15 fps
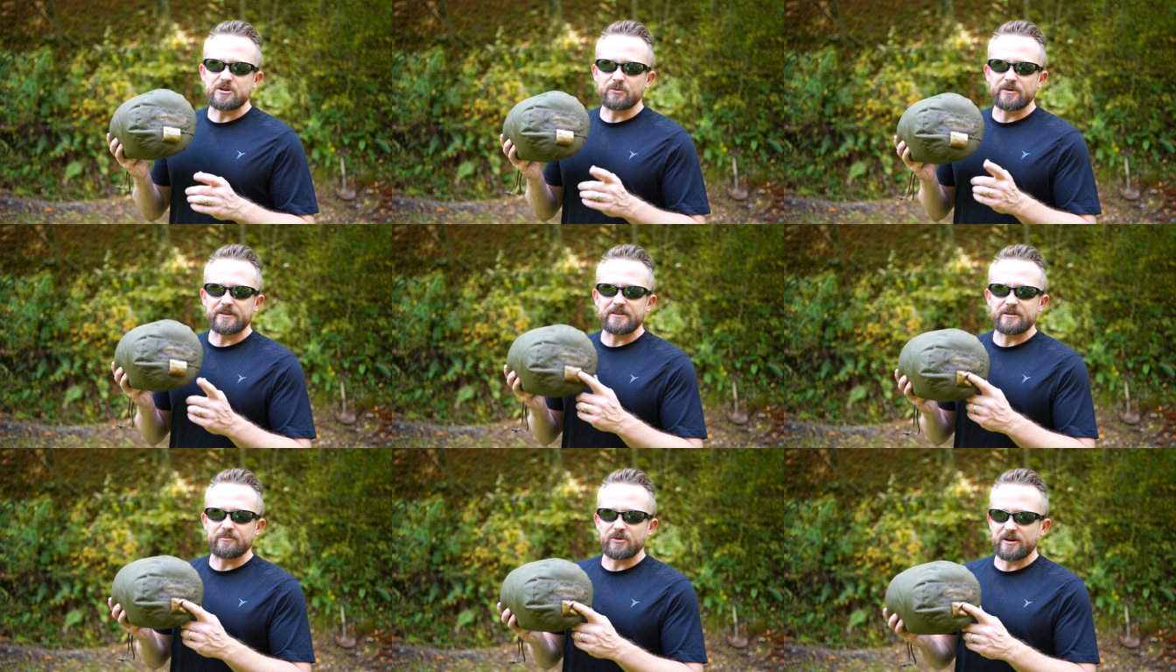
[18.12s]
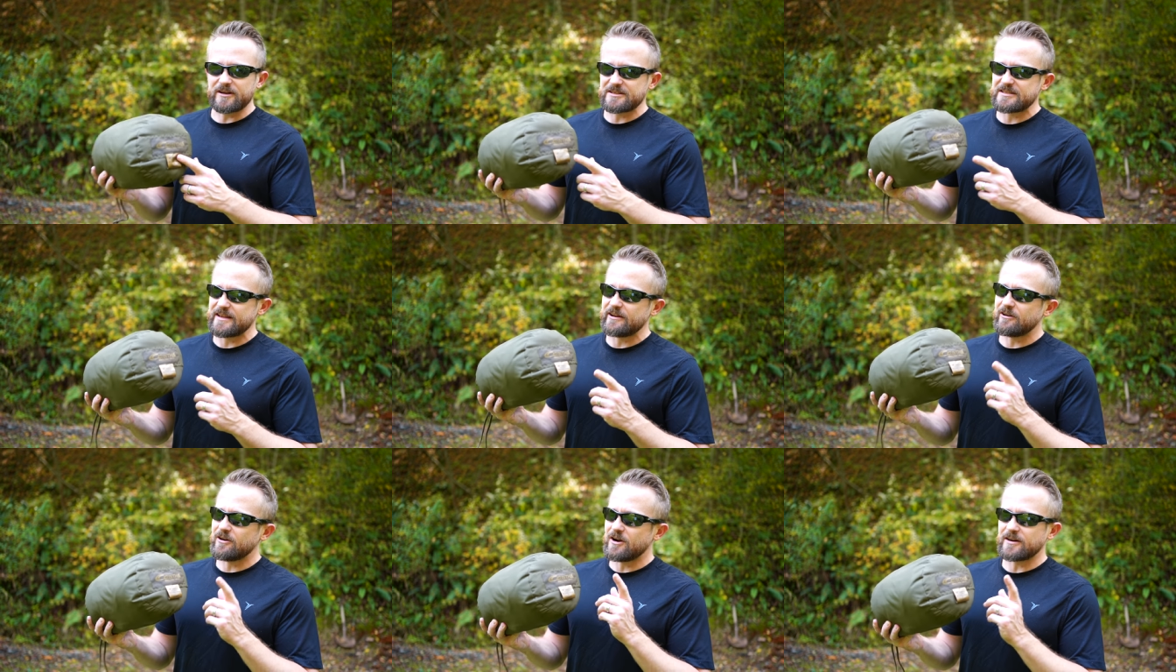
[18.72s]
Carinthia products,
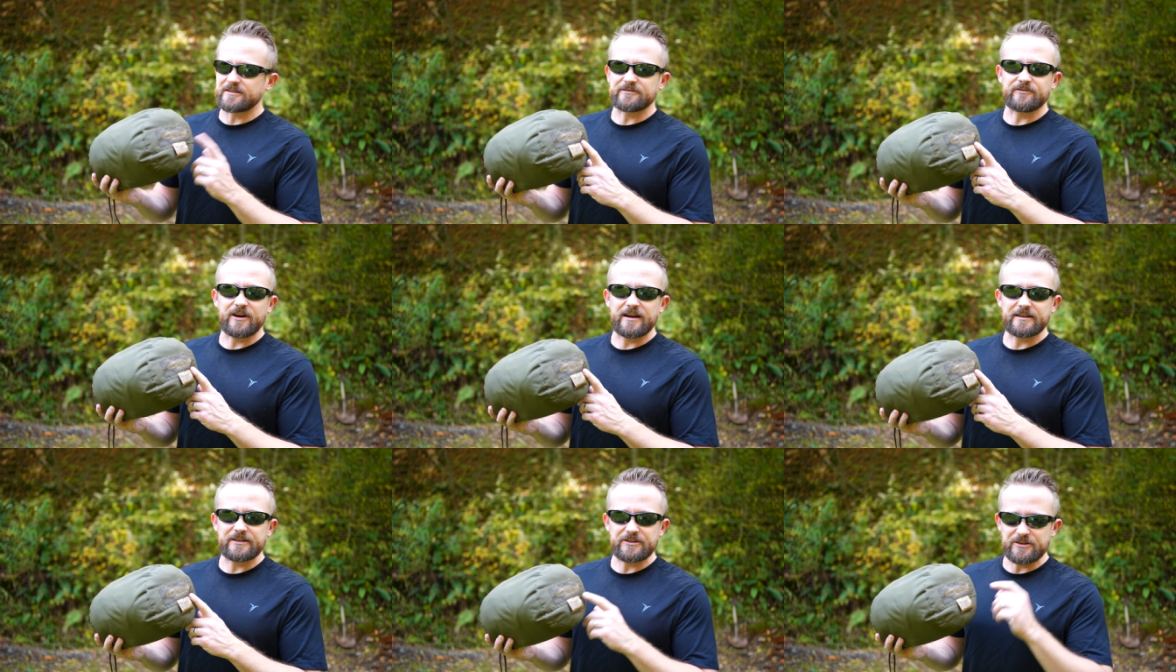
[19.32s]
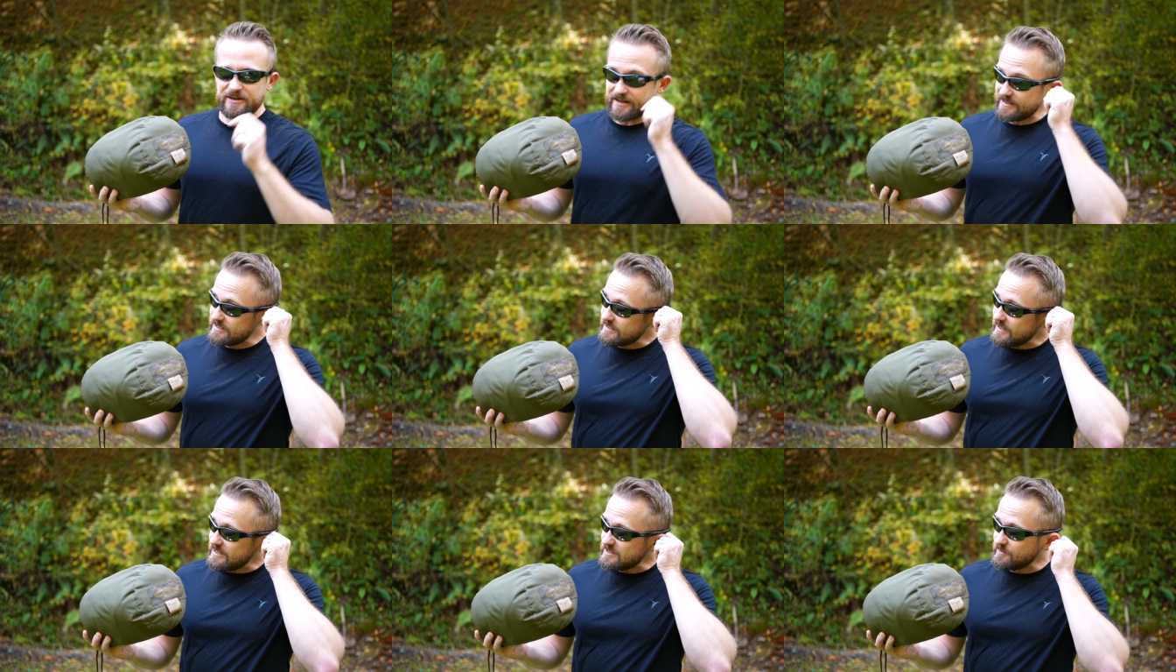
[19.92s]
they are hard to find in the United
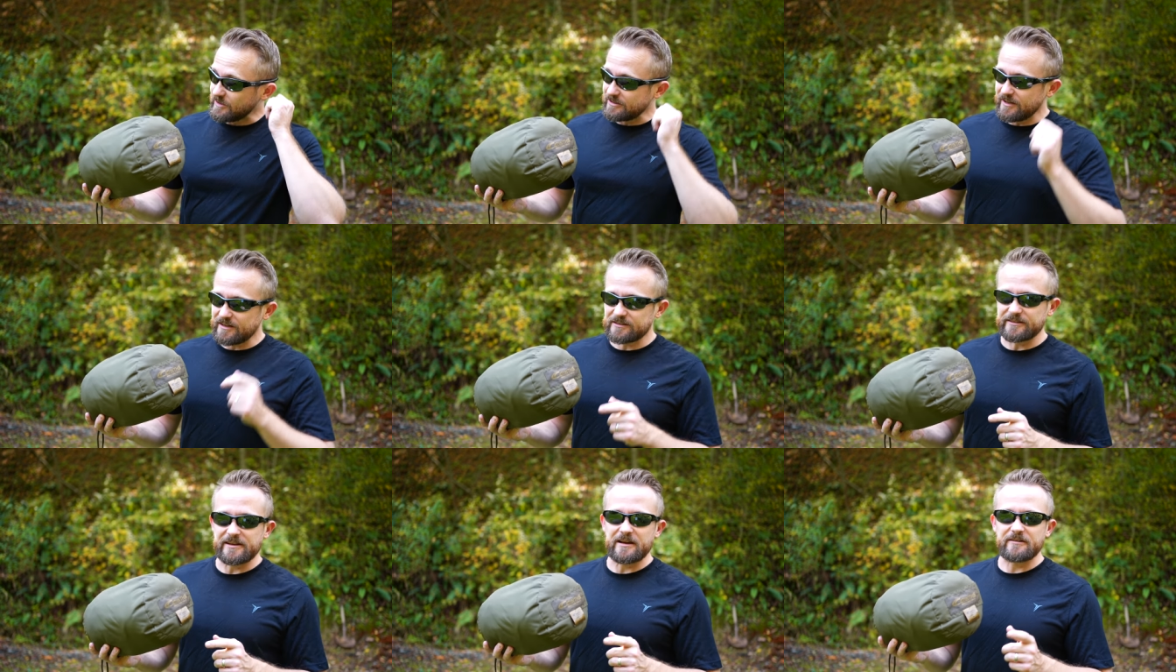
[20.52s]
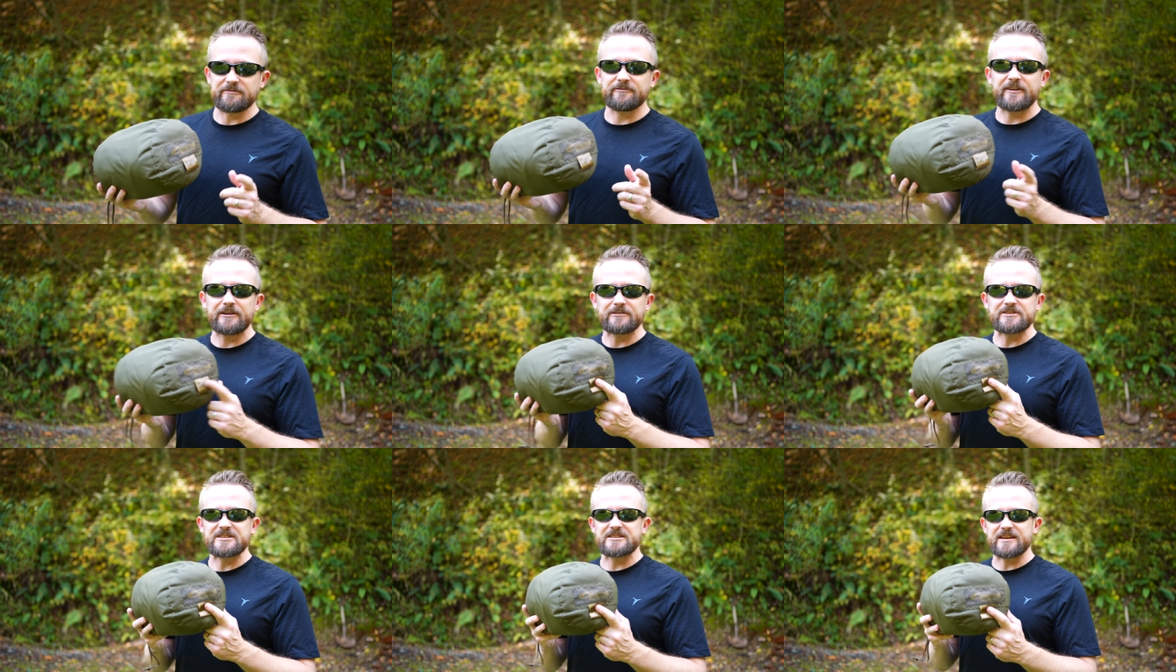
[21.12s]
States, but luckily I've
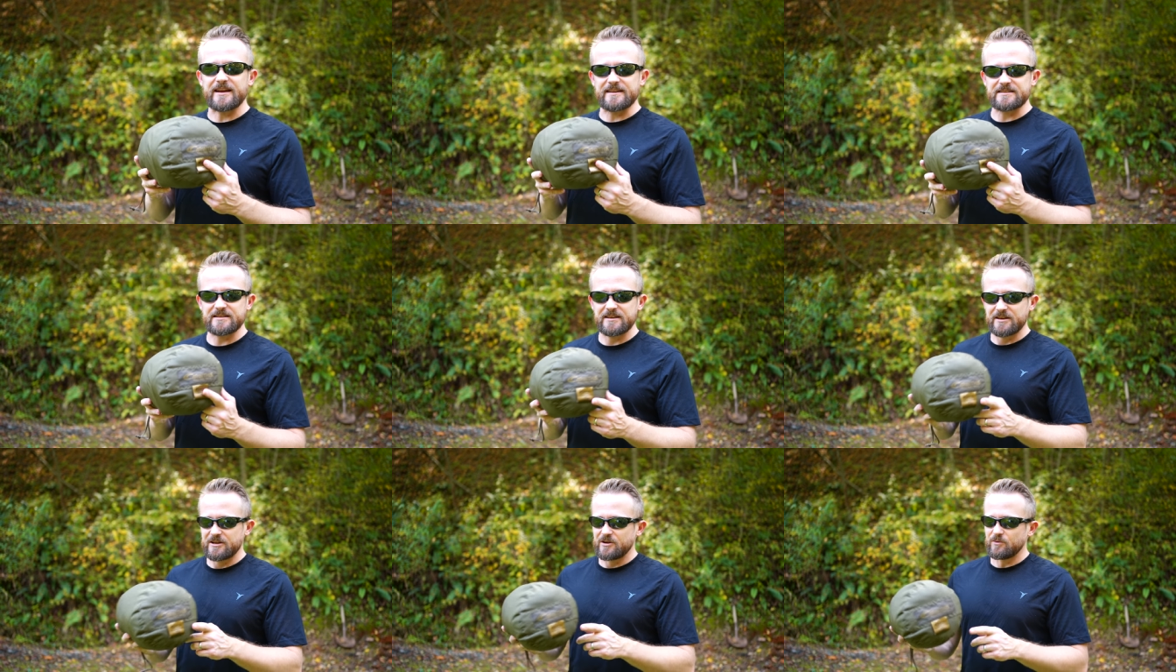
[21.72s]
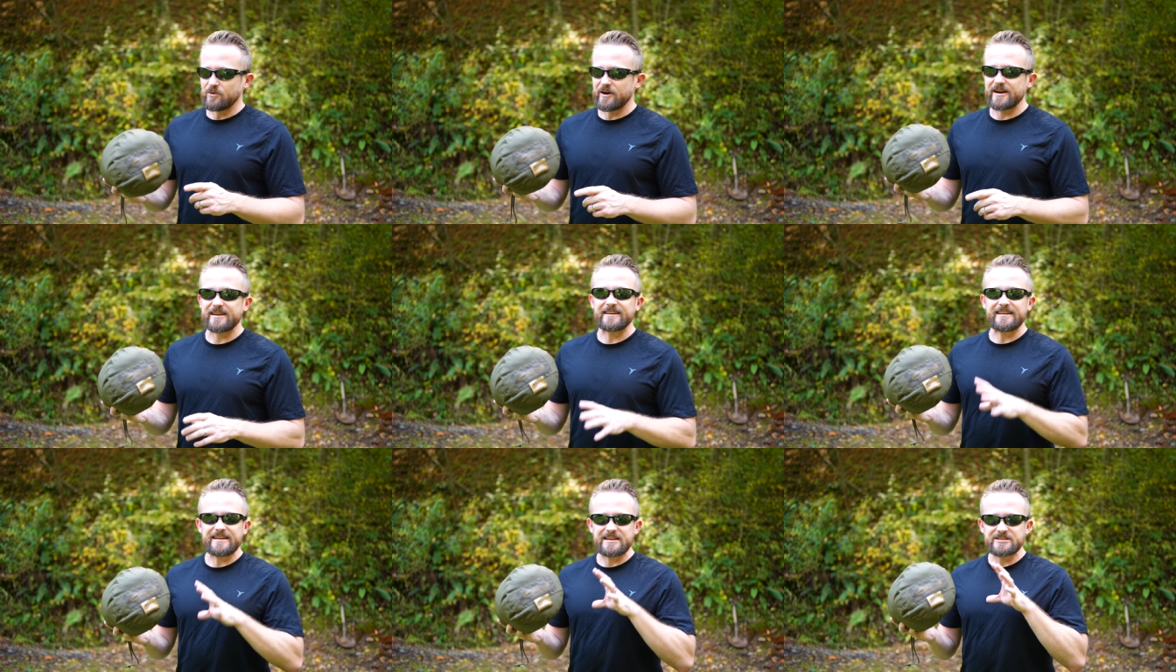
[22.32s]
found a site where I
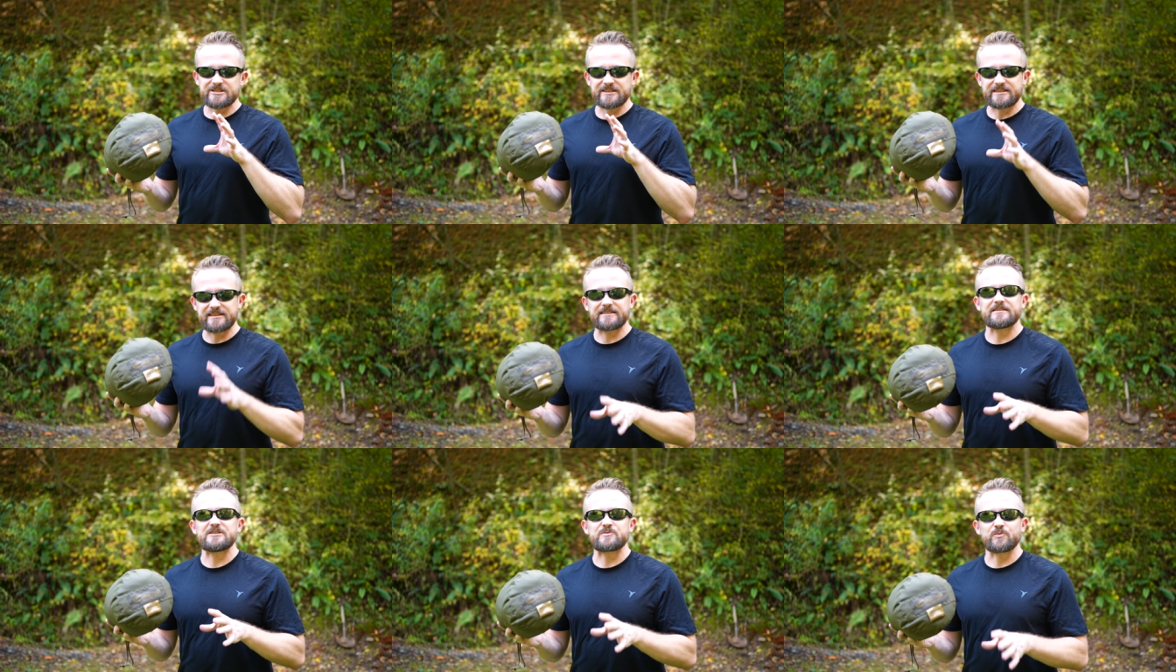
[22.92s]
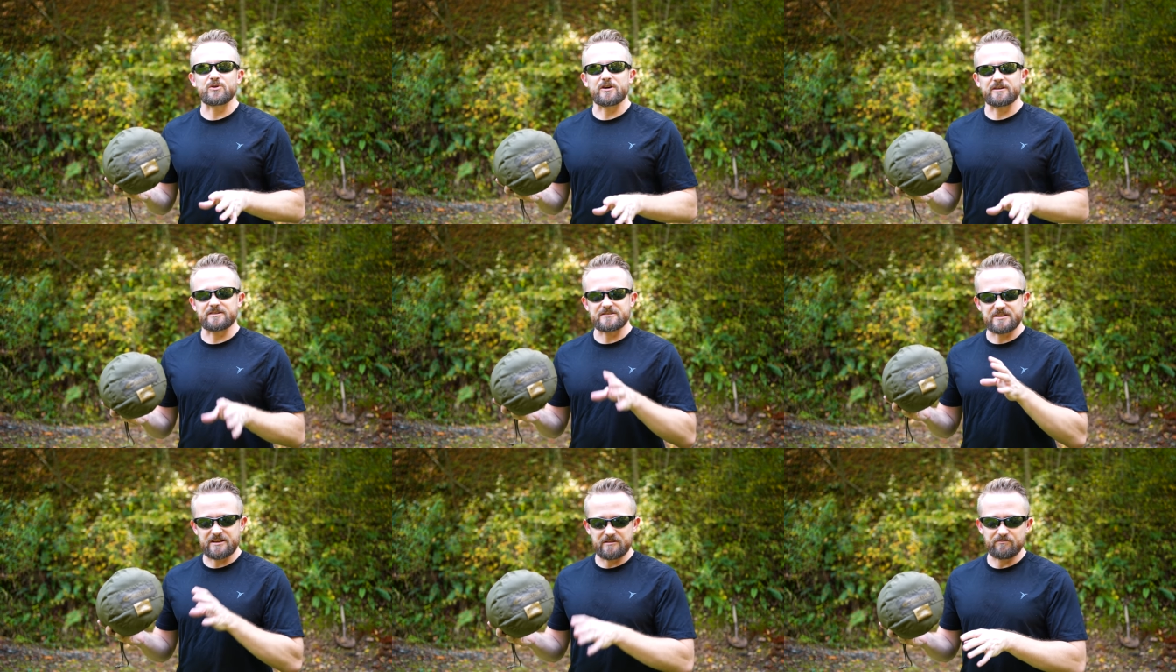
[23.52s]
can easily get these
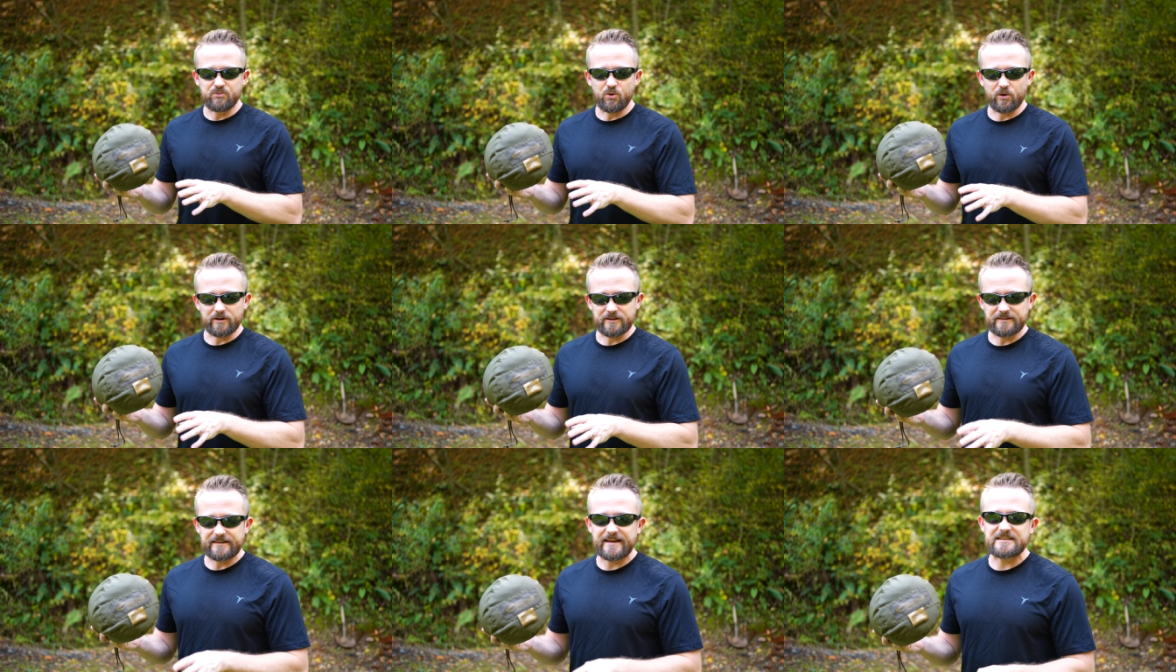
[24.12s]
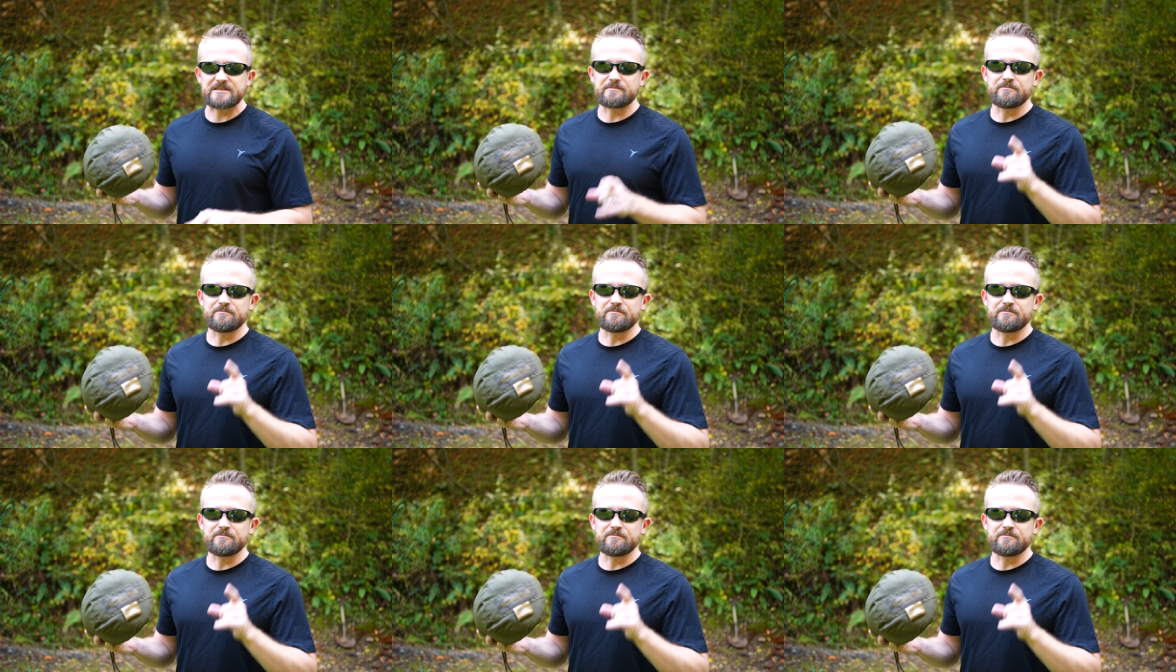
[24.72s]
products imported. That's